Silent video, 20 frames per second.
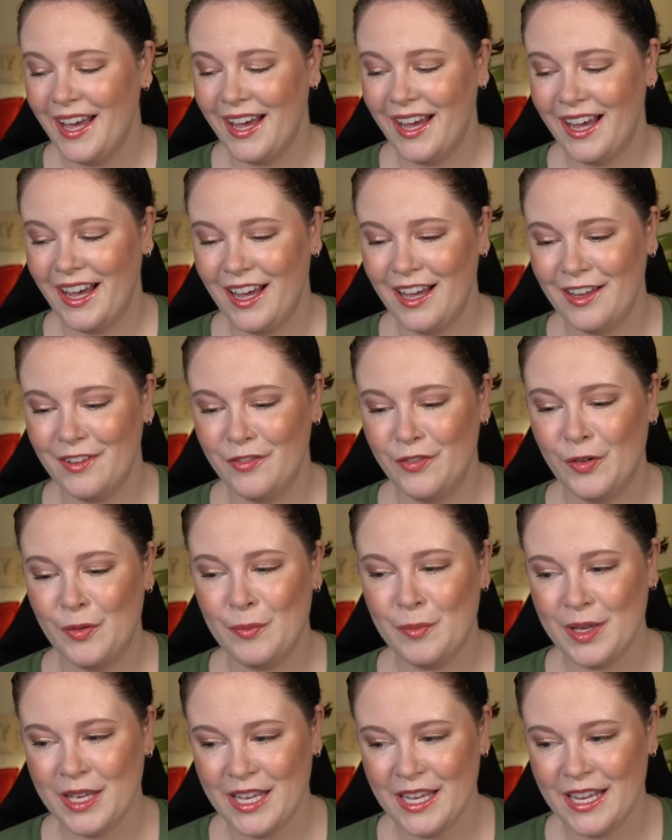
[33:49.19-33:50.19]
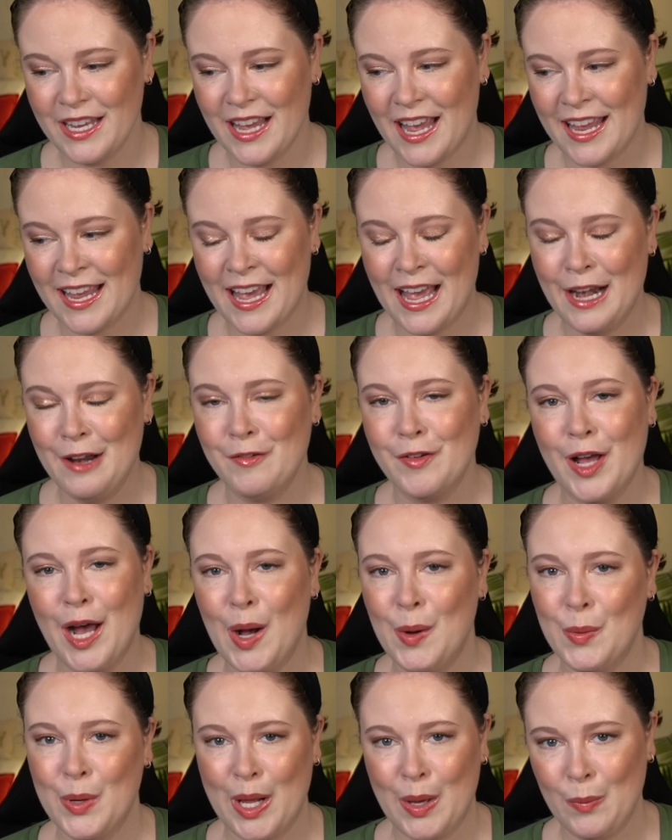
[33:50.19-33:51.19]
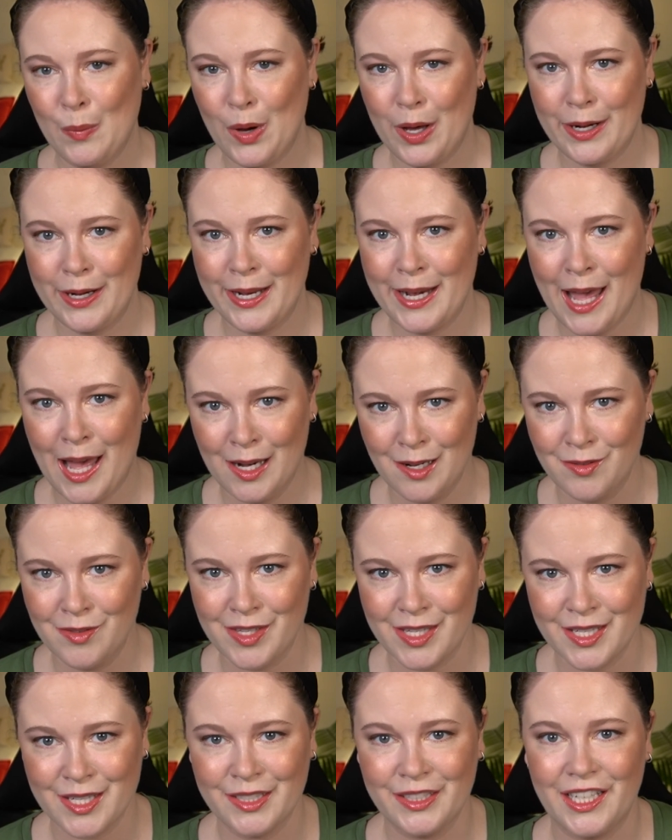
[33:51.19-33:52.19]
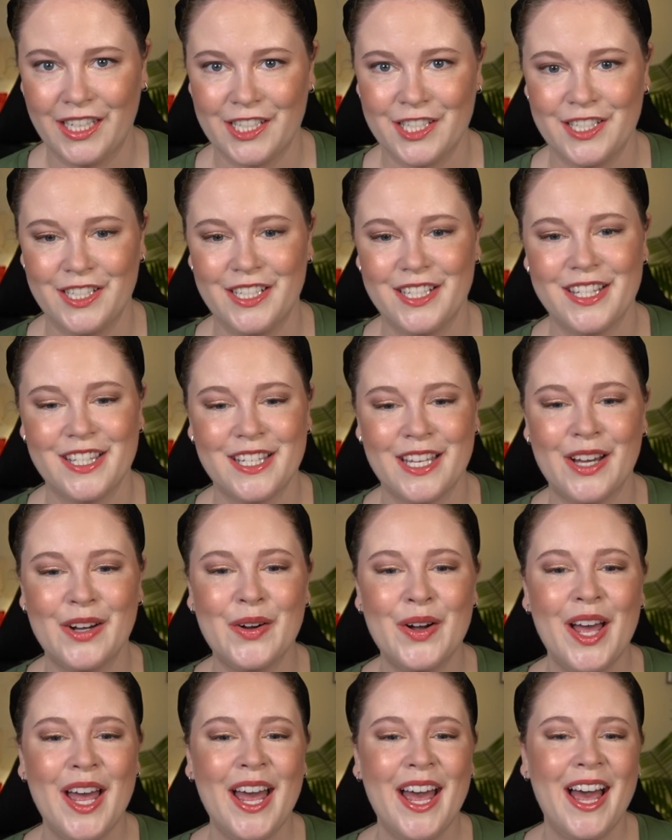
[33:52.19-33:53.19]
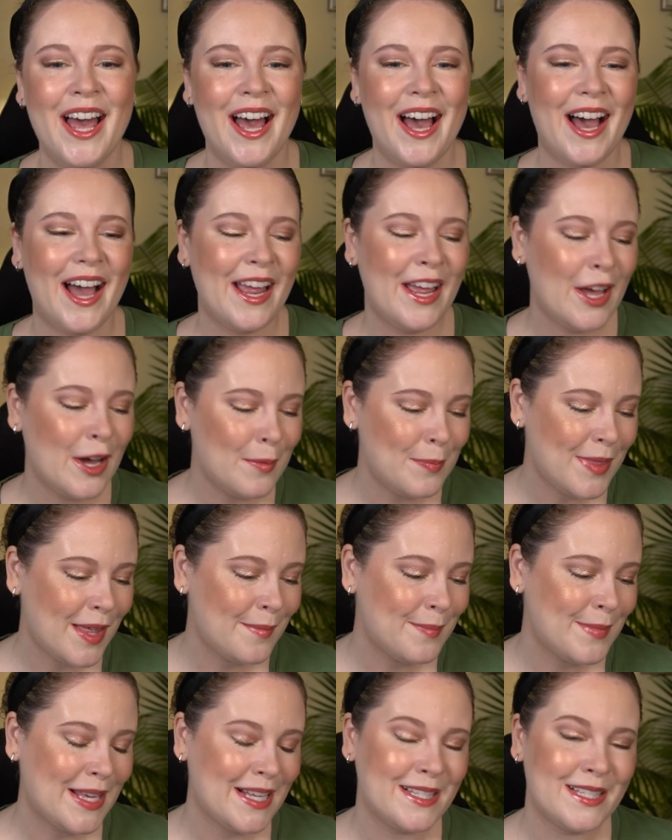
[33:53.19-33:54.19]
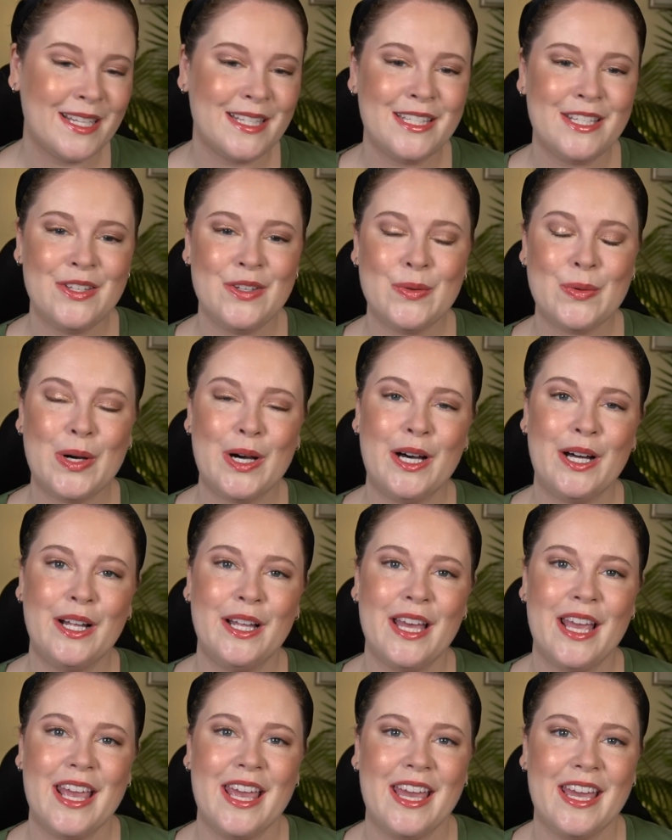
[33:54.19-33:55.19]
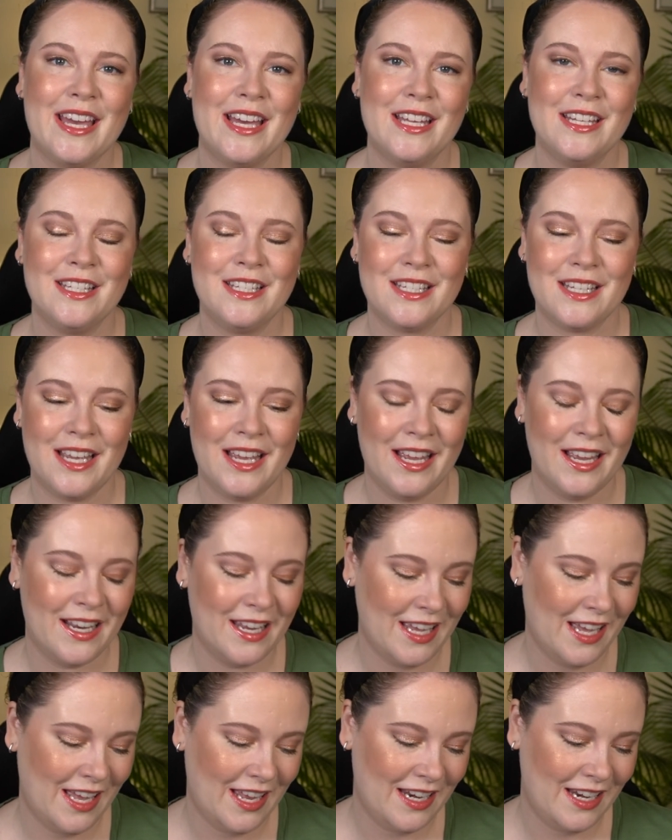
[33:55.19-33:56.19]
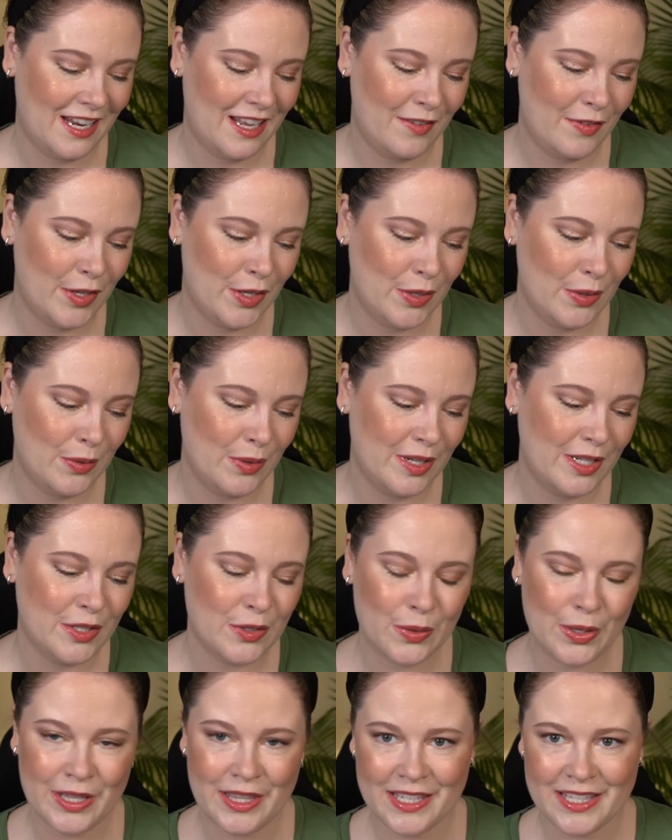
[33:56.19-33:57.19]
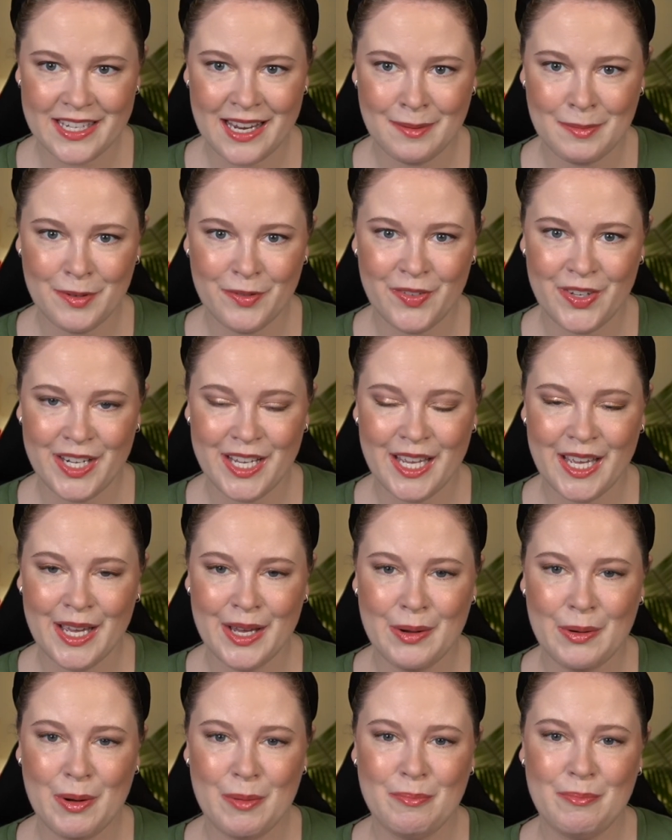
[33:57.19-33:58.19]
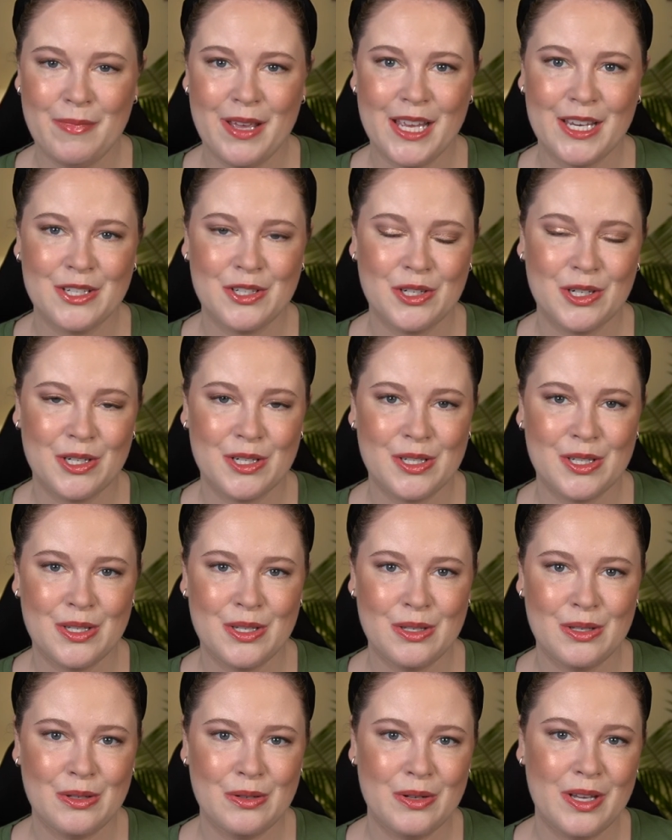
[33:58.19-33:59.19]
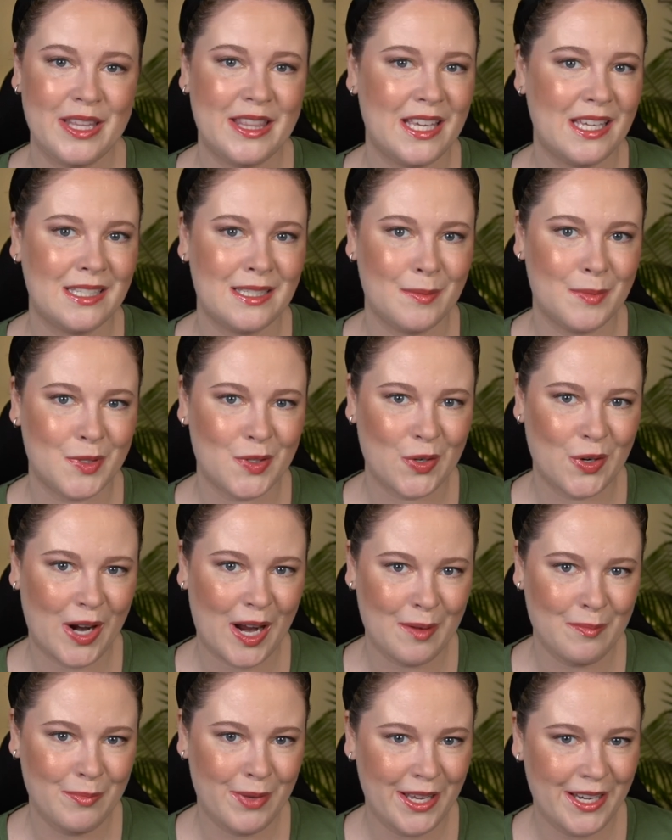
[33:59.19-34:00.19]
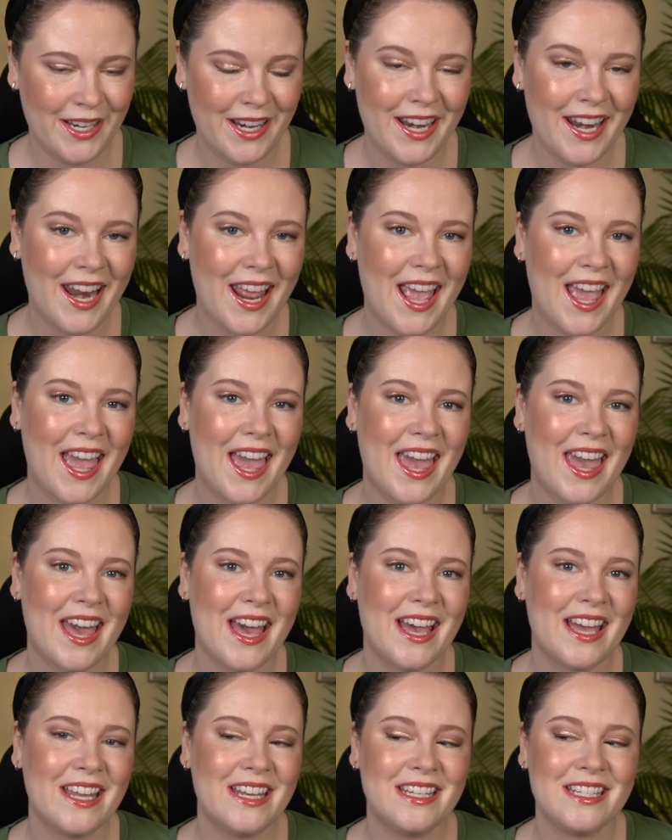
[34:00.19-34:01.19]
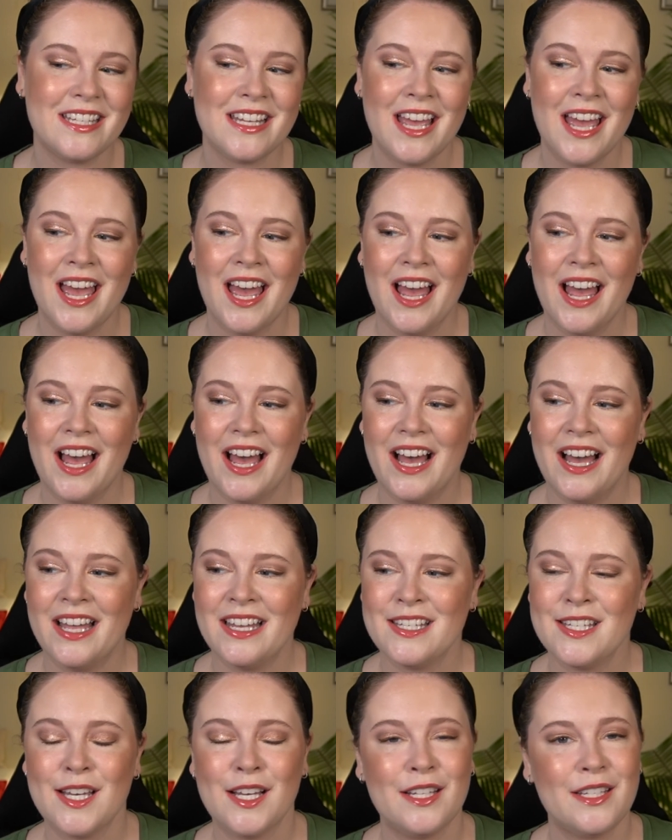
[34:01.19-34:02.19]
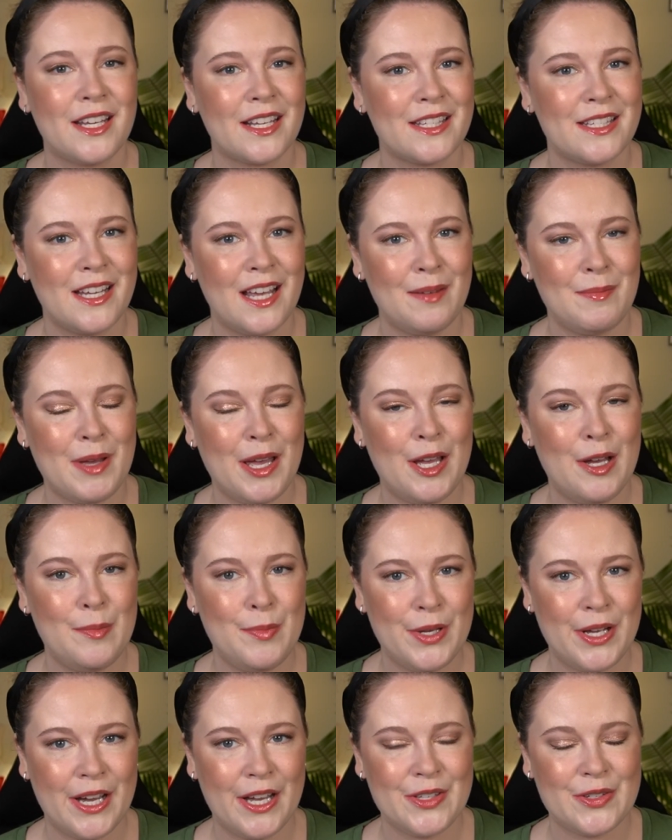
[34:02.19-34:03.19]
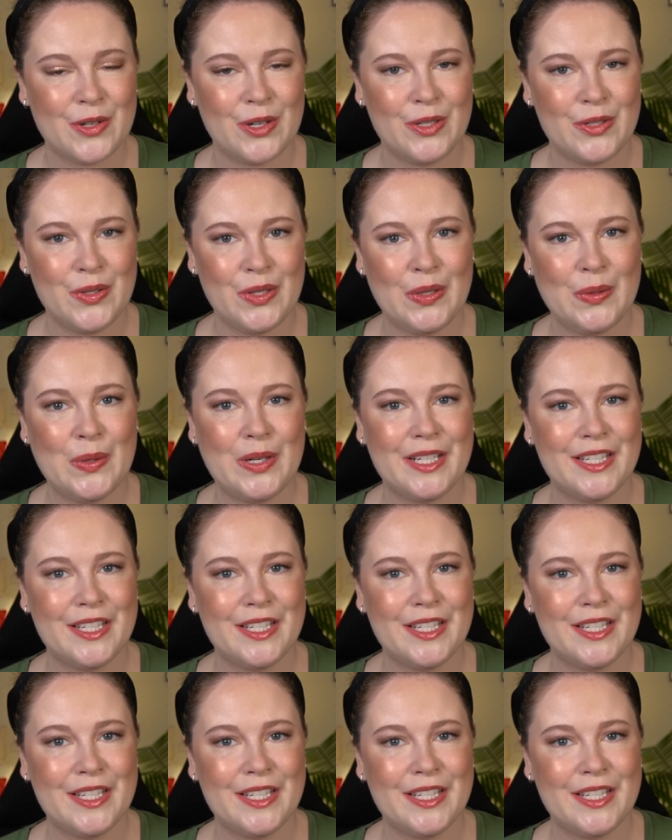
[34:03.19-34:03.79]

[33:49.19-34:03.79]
uh, for me, I kind of got what I wanted out of this collection. So I hope that makes sense to you all. And again, if you enjoyed this type of video, make sure to hit that subscribe button. And uh, until next time, I hope you guys are all doing well